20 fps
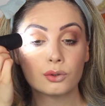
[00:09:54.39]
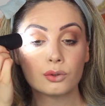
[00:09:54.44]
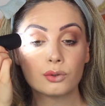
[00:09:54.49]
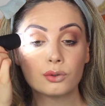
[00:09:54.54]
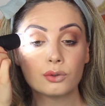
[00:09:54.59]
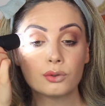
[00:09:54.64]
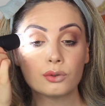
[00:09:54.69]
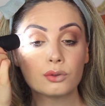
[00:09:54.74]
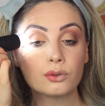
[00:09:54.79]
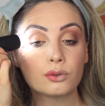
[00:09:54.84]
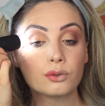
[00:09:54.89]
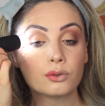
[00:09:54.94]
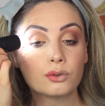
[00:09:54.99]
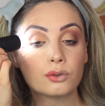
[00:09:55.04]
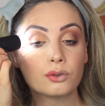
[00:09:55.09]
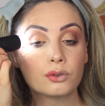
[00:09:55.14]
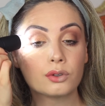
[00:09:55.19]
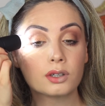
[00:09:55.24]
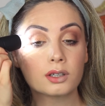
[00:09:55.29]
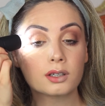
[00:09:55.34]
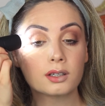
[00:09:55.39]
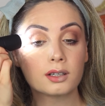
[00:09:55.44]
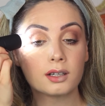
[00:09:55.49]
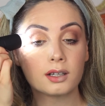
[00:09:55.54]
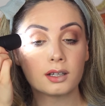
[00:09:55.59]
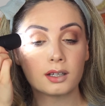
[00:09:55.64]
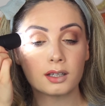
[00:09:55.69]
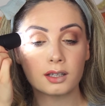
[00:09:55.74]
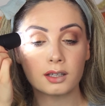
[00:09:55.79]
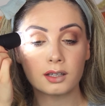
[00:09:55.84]
Ooh,
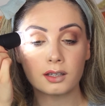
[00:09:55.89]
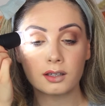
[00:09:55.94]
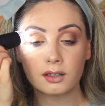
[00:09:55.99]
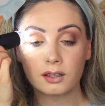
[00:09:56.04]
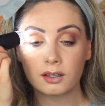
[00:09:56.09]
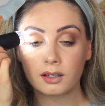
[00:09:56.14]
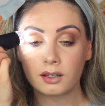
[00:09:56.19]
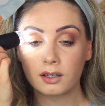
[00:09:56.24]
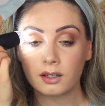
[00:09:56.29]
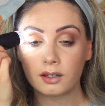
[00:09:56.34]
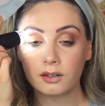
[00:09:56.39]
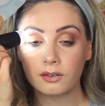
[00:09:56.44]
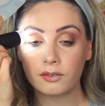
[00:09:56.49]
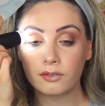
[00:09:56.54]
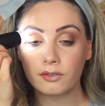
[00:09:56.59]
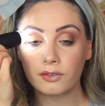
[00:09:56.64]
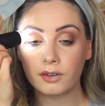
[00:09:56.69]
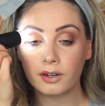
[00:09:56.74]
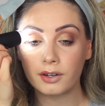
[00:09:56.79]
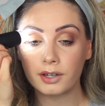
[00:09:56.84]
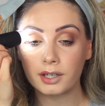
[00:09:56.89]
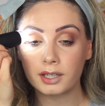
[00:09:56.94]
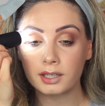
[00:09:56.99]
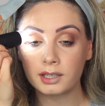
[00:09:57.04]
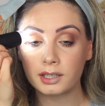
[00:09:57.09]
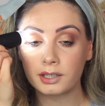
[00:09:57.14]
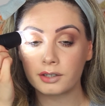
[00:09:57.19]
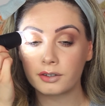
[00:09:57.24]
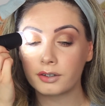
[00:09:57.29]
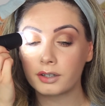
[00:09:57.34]
okay. Very
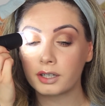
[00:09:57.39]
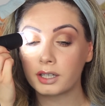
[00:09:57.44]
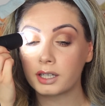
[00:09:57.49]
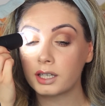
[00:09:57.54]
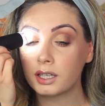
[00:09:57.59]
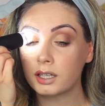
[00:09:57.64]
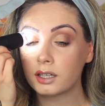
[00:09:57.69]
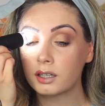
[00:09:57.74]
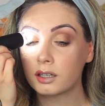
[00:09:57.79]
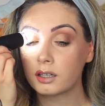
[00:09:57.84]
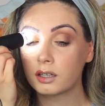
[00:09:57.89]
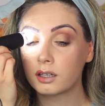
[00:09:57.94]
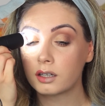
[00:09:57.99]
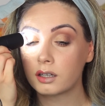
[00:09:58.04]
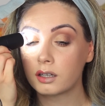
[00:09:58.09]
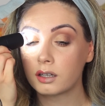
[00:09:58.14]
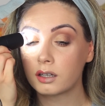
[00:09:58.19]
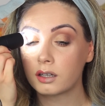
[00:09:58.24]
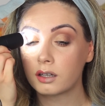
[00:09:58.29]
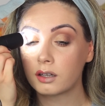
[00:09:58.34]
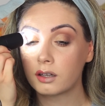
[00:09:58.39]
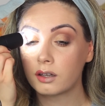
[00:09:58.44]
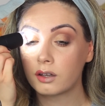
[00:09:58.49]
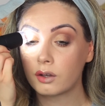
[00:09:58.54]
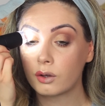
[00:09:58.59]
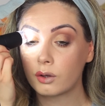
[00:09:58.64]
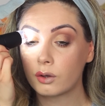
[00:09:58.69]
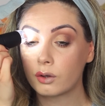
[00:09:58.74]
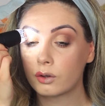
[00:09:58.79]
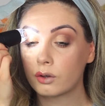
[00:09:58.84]
glittery.
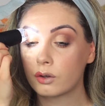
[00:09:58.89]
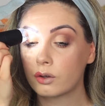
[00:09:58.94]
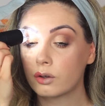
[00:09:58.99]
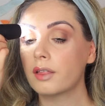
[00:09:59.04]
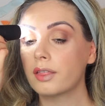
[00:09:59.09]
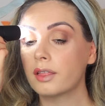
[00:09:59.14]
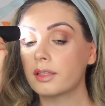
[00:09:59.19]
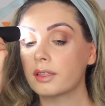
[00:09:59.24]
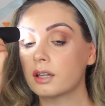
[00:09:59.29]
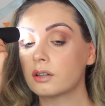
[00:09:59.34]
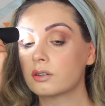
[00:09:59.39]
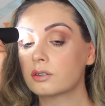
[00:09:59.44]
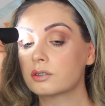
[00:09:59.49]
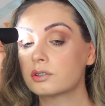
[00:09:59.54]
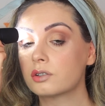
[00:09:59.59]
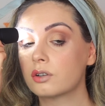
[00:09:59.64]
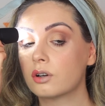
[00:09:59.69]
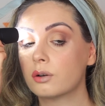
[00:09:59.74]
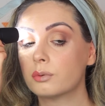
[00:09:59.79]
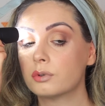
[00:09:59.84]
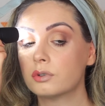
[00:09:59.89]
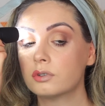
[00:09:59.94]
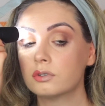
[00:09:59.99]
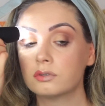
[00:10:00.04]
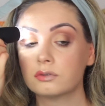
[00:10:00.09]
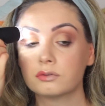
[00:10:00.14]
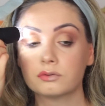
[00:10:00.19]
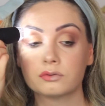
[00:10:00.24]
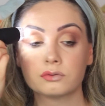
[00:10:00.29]
I think that looks normal.